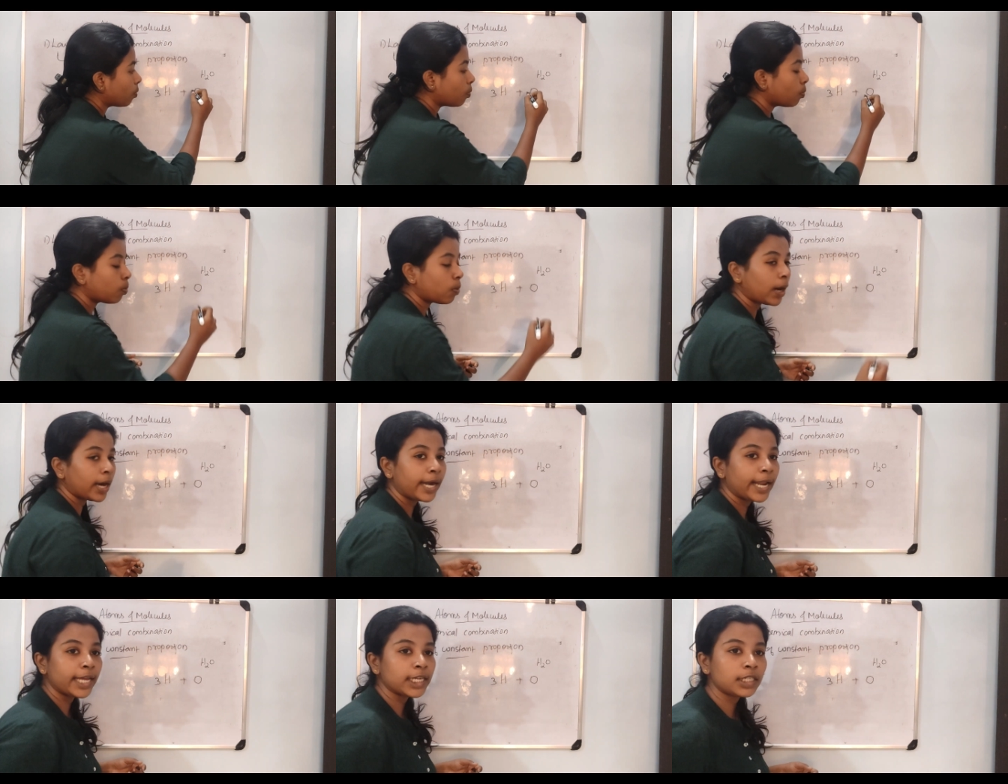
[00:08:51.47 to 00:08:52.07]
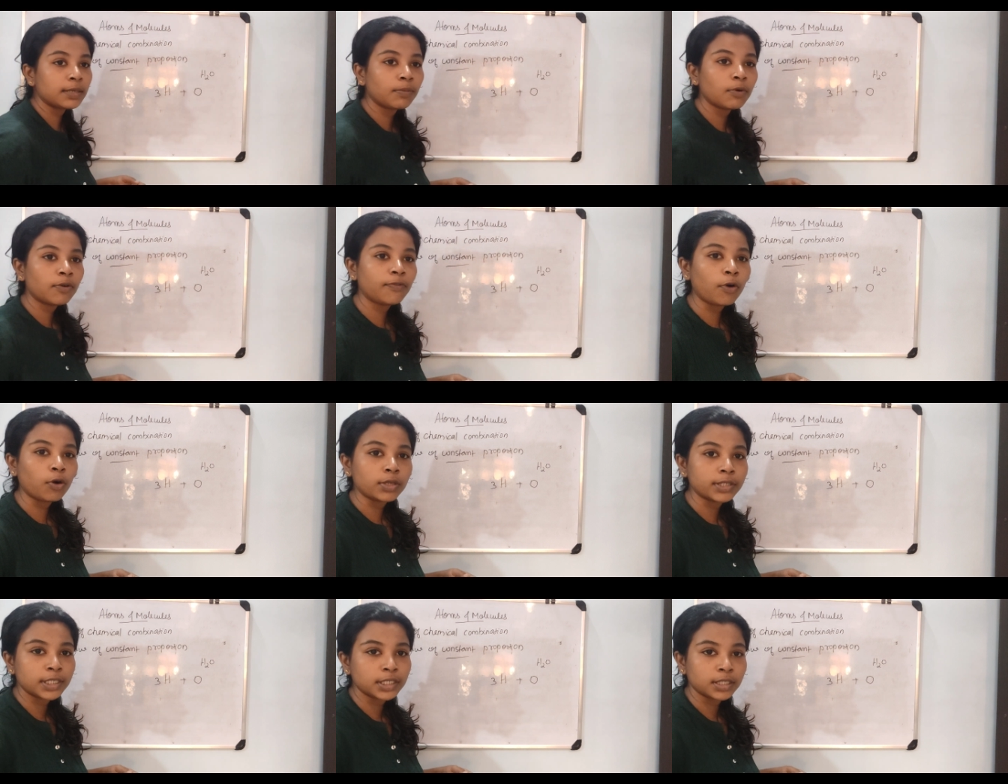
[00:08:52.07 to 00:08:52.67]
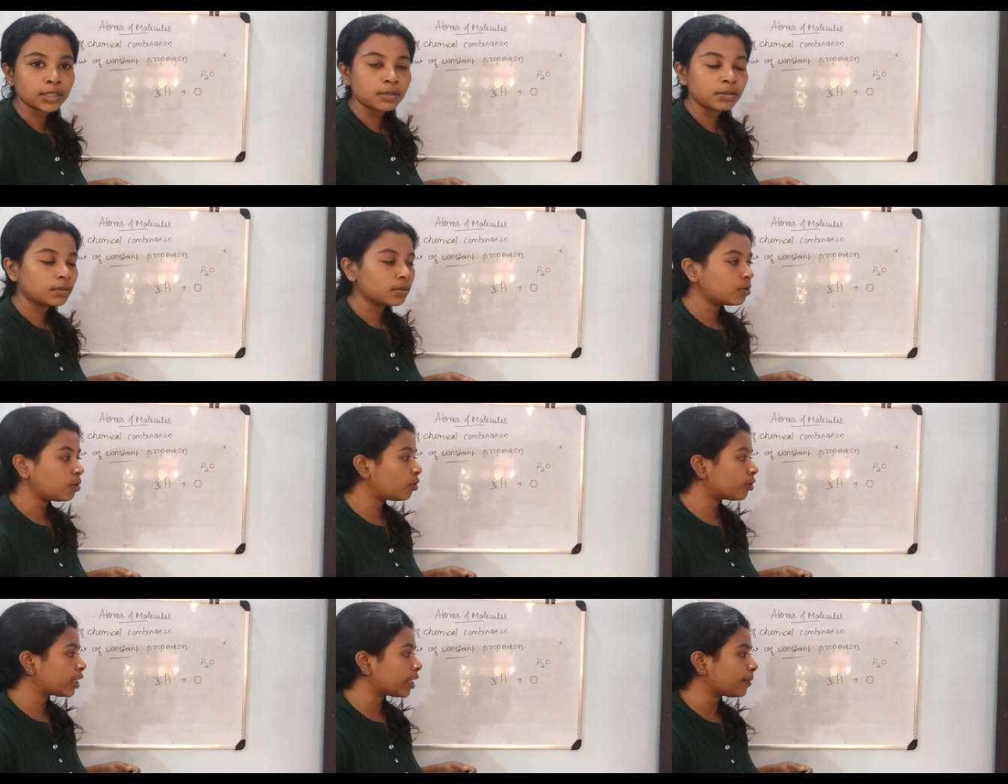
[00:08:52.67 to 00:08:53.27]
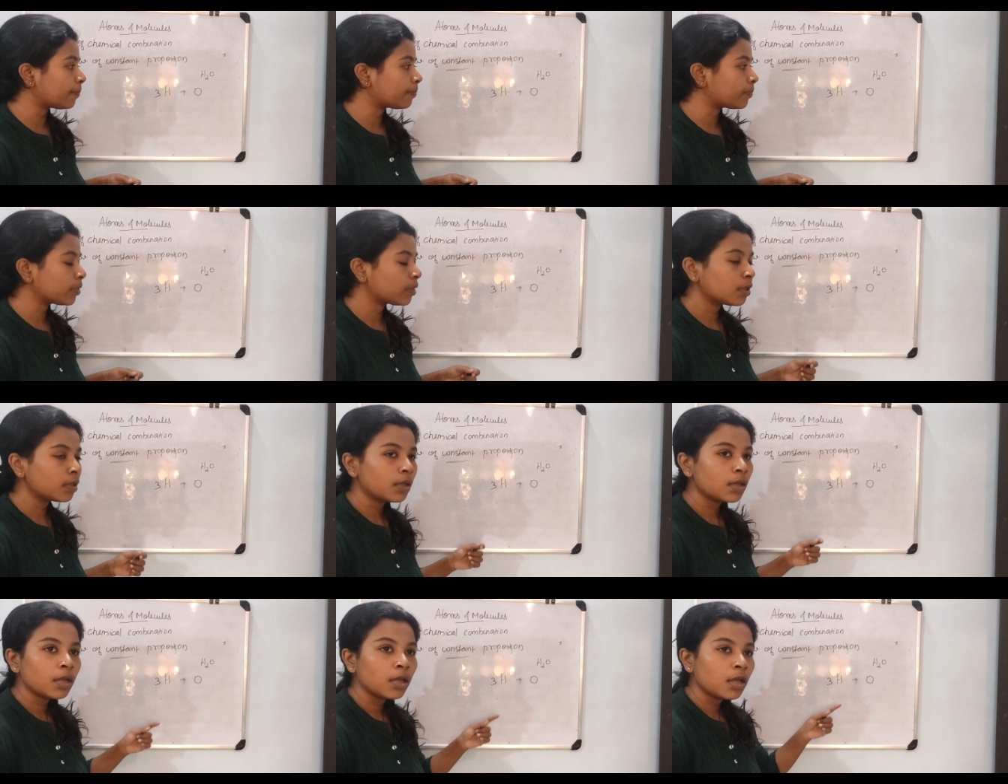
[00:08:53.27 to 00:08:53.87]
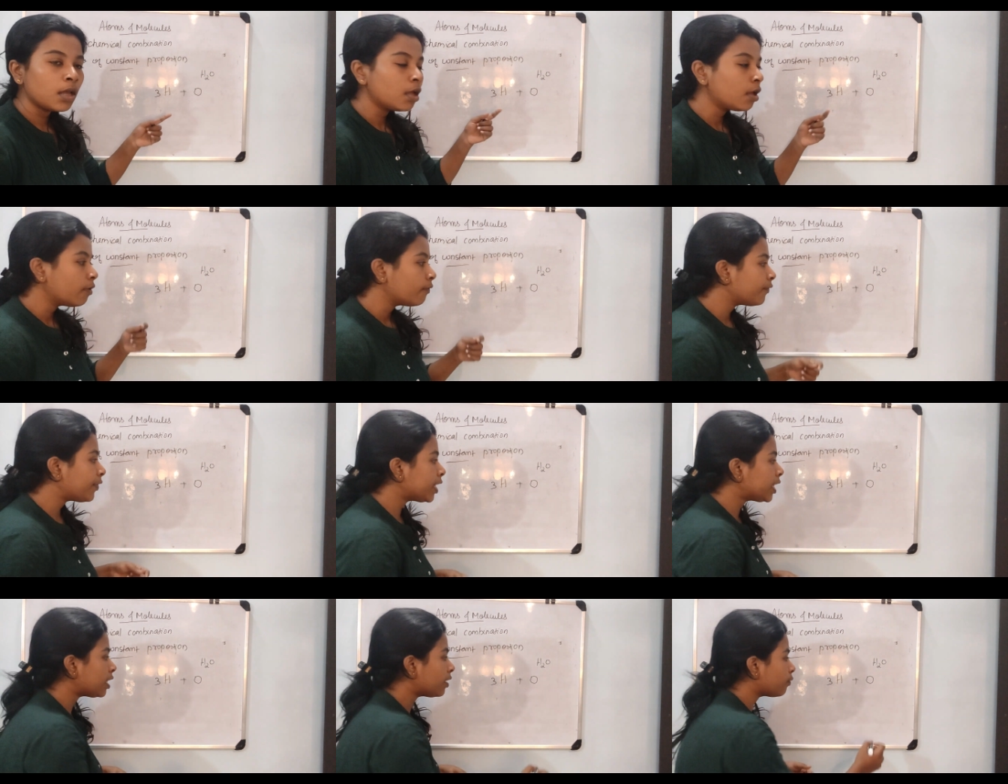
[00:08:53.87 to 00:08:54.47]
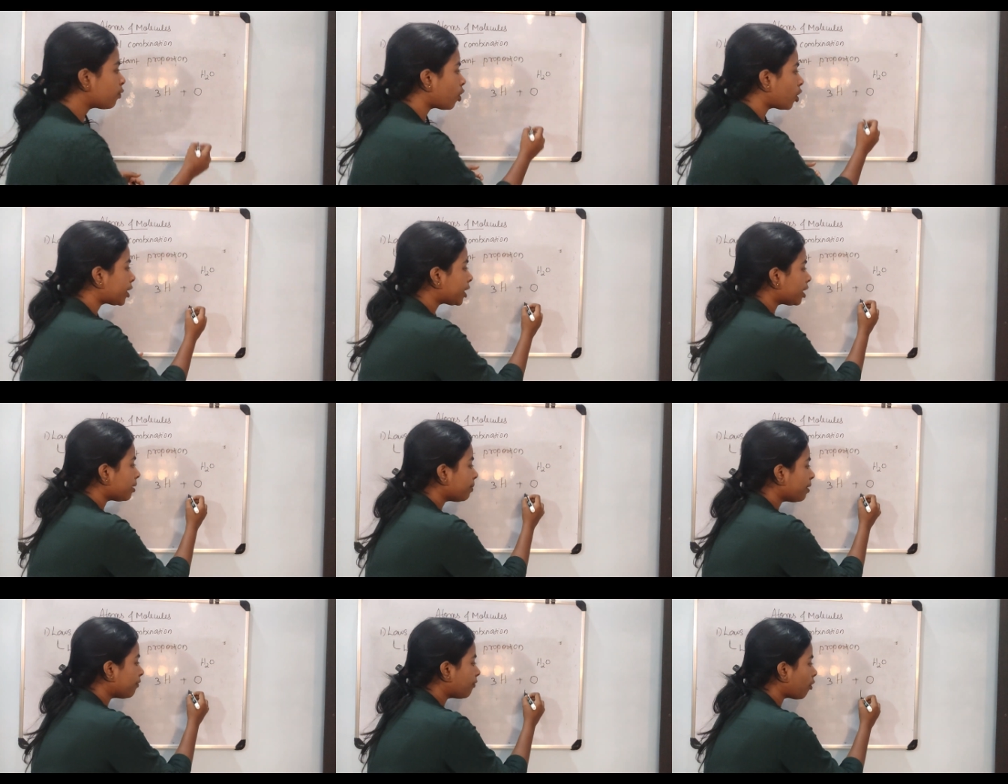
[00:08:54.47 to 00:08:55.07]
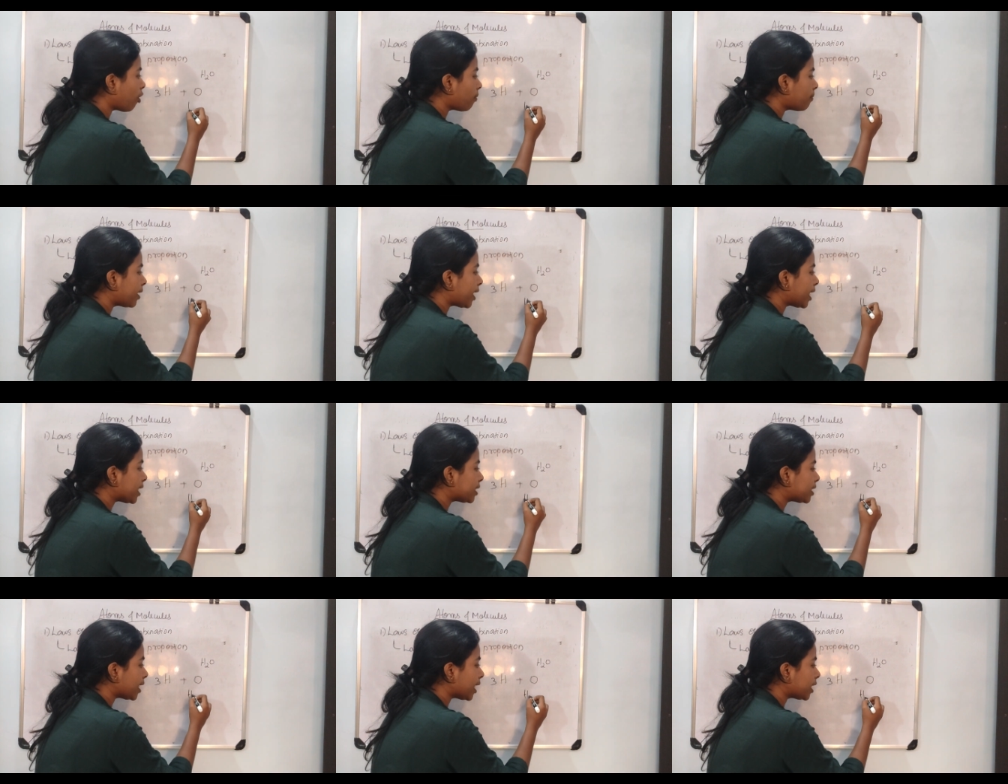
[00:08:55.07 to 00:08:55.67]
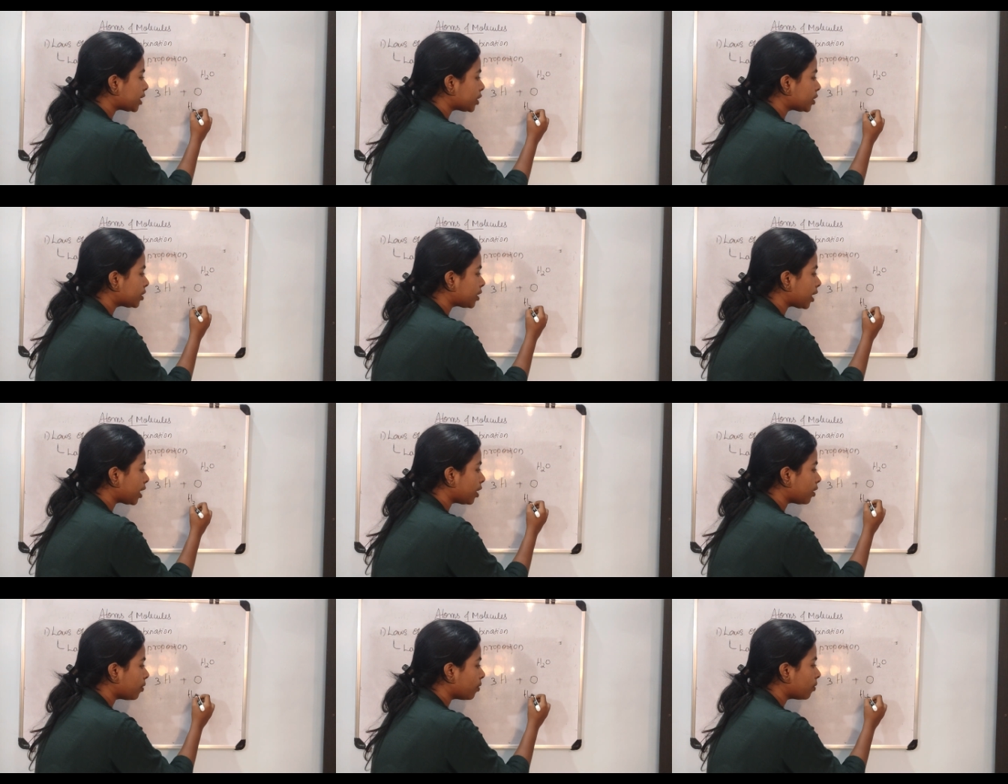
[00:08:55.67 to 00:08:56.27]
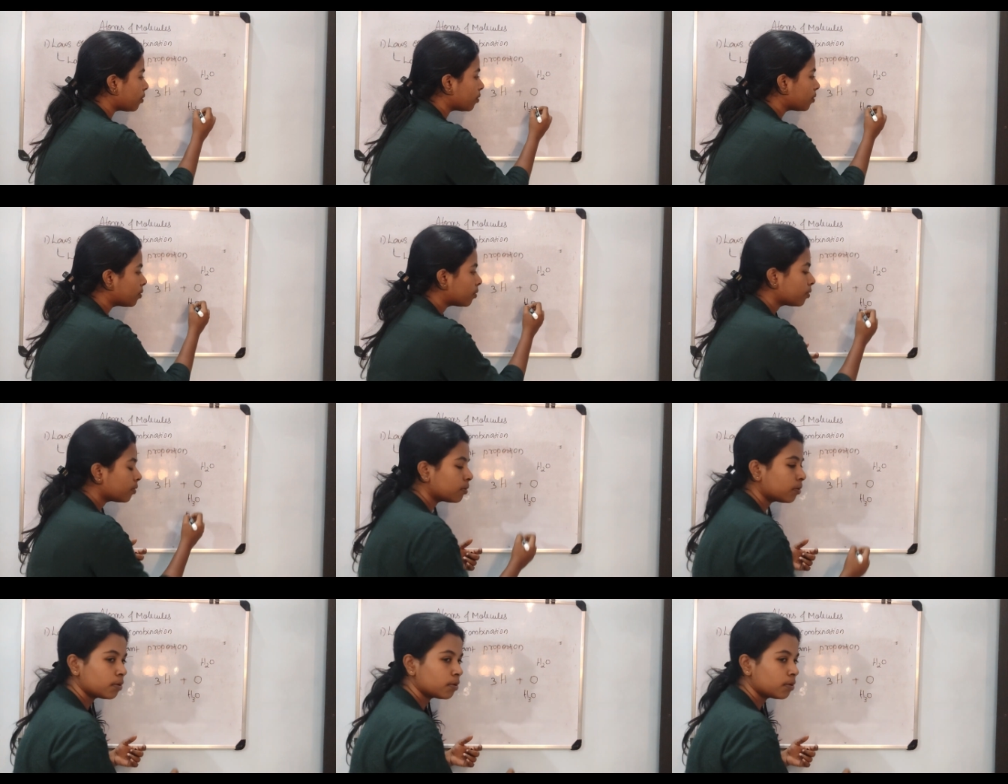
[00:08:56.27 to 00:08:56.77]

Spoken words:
1 atom of oxygen. Okay, will the water be formed as H3O?